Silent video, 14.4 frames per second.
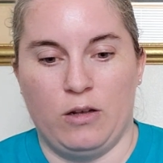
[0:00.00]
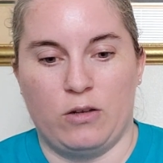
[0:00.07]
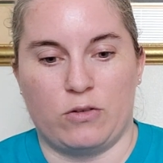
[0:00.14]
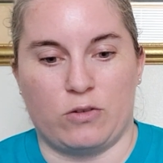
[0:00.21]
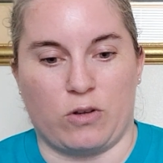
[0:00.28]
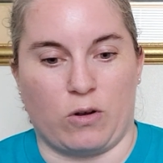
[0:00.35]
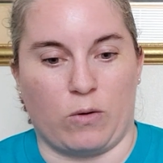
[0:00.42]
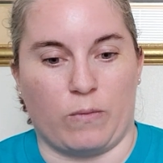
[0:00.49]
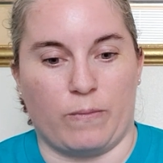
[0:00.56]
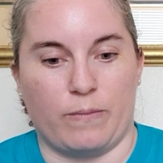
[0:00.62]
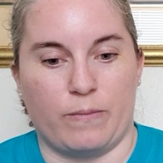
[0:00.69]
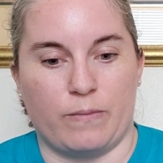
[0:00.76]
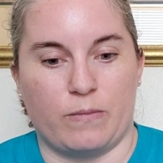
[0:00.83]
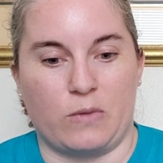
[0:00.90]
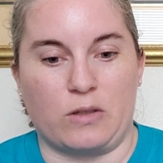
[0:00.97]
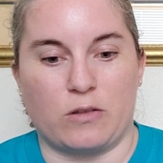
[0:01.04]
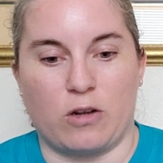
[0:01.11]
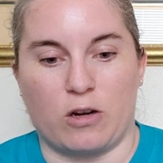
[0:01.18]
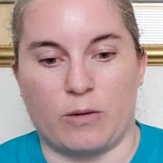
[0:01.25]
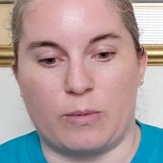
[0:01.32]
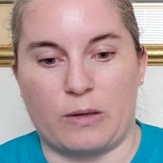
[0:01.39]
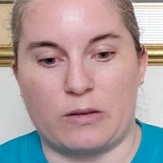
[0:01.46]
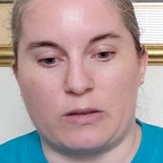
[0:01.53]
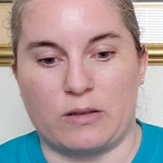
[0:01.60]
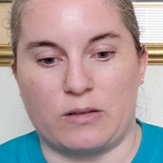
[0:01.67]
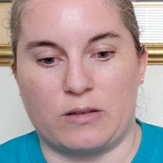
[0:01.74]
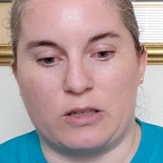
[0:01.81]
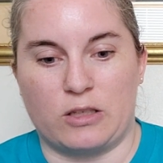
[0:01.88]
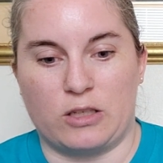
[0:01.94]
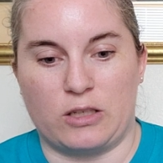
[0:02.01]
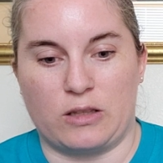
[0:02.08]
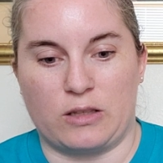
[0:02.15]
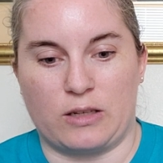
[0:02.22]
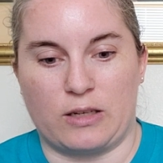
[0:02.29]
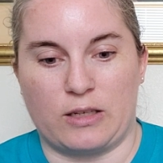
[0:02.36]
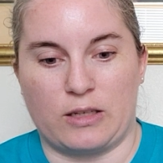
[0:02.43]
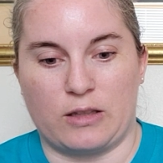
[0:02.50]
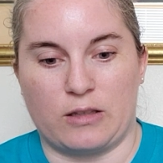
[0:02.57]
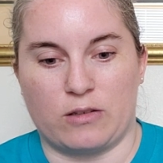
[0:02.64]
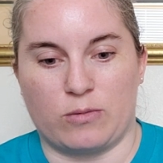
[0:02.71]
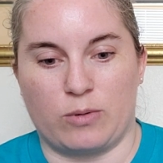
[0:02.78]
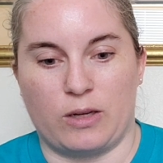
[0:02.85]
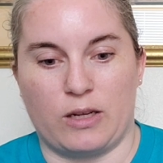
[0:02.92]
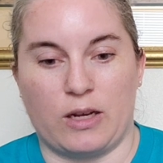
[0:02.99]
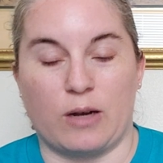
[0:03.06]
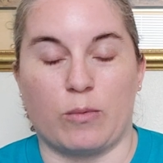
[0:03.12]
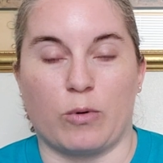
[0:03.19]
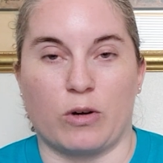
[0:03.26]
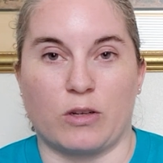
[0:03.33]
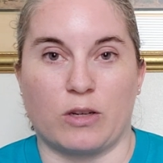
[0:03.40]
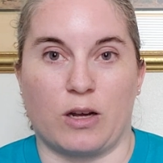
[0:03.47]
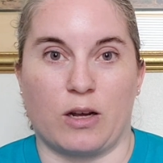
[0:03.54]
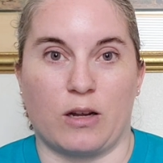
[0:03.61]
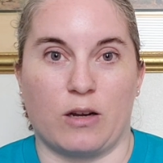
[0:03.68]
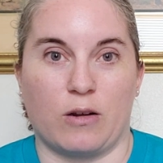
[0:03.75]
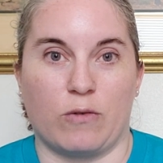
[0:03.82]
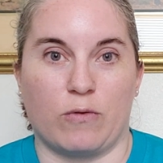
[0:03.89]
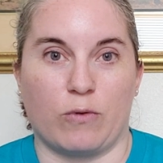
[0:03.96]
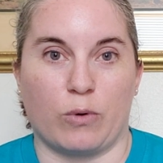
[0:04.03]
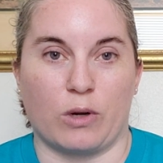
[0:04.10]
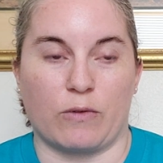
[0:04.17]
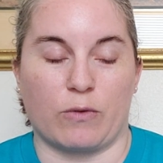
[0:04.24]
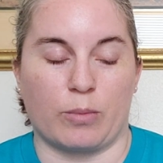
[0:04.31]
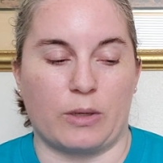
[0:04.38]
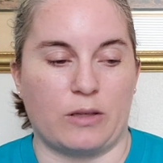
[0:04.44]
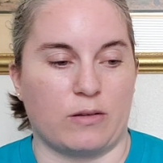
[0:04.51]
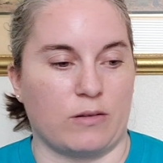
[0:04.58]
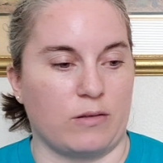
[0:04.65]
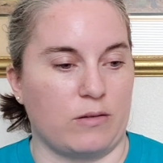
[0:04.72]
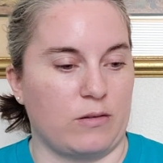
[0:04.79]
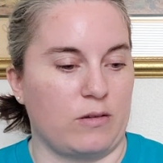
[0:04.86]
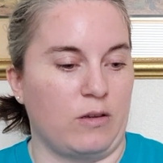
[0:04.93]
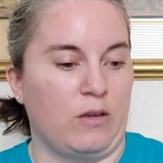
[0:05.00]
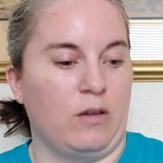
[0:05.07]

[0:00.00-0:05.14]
So let's talk about the stitching that I did this week. I worked on 4 different pieces.